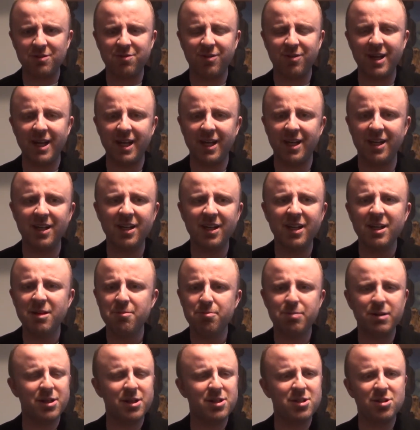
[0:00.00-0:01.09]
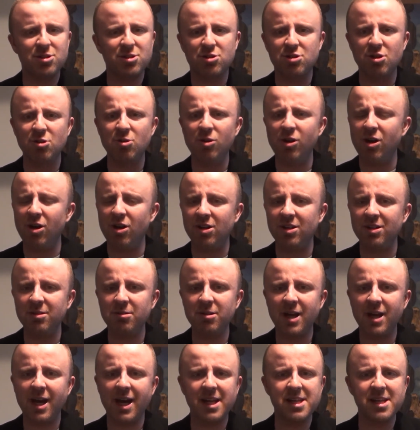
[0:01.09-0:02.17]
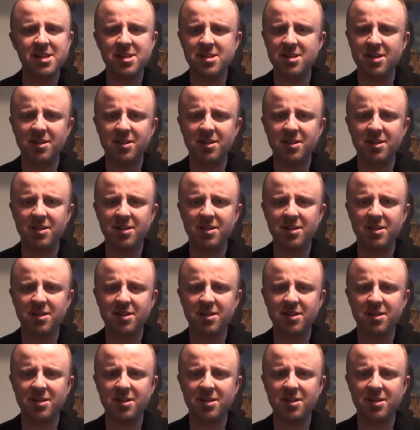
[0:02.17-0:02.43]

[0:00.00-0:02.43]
flick, but too long, and